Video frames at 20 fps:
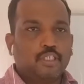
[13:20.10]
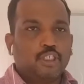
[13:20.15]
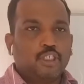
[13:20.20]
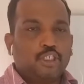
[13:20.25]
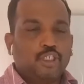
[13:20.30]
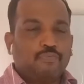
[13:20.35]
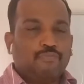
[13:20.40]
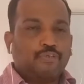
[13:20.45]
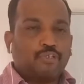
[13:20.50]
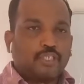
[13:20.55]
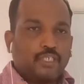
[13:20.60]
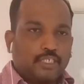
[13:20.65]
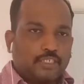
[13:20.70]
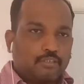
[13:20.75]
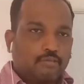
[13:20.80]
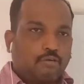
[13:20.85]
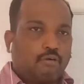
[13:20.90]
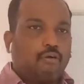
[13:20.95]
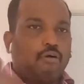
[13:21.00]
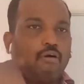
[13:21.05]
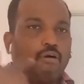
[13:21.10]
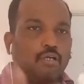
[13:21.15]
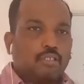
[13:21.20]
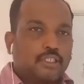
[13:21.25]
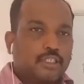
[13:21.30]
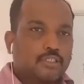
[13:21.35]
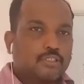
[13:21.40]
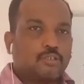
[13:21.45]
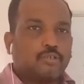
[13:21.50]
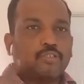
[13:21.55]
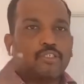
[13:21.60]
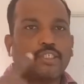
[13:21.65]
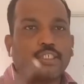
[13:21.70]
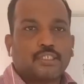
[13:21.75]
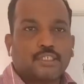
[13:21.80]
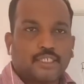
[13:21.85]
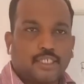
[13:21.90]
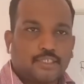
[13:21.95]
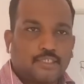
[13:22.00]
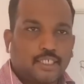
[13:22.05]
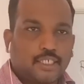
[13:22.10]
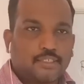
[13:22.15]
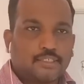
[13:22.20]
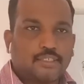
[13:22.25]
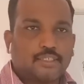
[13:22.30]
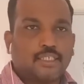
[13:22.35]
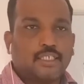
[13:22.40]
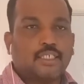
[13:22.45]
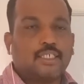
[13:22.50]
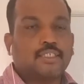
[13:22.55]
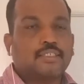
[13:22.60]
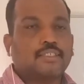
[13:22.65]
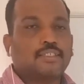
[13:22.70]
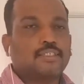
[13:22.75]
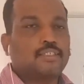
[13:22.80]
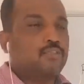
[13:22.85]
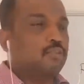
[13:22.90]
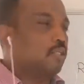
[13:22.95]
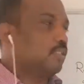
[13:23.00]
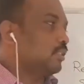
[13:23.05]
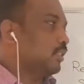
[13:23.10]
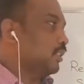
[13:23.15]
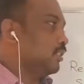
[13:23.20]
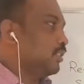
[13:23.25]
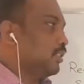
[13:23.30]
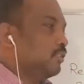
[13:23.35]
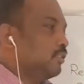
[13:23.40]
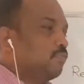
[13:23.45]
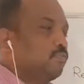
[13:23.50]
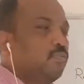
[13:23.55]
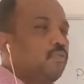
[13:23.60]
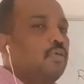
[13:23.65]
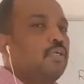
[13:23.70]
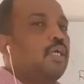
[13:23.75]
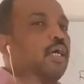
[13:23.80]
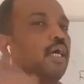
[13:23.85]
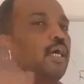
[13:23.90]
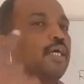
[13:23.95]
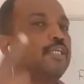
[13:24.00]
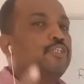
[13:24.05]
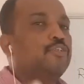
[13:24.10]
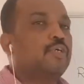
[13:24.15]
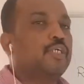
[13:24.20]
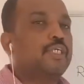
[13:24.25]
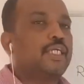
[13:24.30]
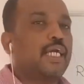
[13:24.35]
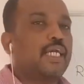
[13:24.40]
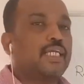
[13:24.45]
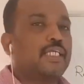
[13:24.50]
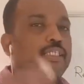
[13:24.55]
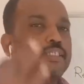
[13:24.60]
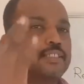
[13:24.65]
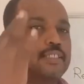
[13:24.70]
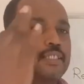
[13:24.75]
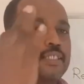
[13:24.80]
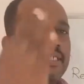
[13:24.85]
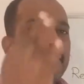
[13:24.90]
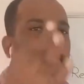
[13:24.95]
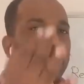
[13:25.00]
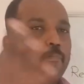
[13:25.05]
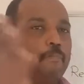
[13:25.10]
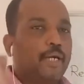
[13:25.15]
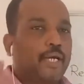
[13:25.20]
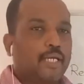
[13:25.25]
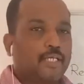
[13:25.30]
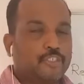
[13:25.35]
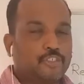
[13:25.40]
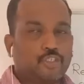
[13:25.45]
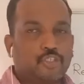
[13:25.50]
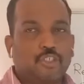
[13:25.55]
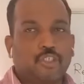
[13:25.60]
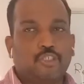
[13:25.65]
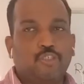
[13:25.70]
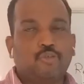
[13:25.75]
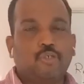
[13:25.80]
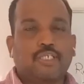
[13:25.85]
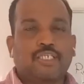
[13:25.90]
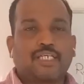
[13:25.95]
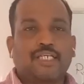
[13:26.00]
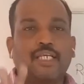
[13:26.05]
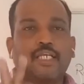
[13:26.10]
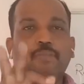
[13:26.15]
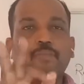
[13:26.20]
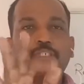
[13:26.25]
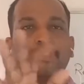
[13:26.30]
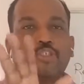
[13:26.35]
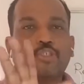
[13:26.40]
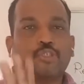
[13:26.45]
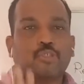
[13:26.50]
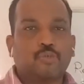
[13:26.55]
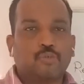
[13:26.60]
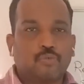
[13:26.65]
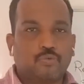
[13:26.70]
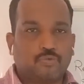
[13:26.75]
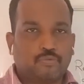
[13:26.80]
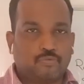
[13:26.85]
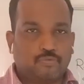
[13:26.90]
If you get all the throws results are 6, you are successful and your die is biased. Your claim is true.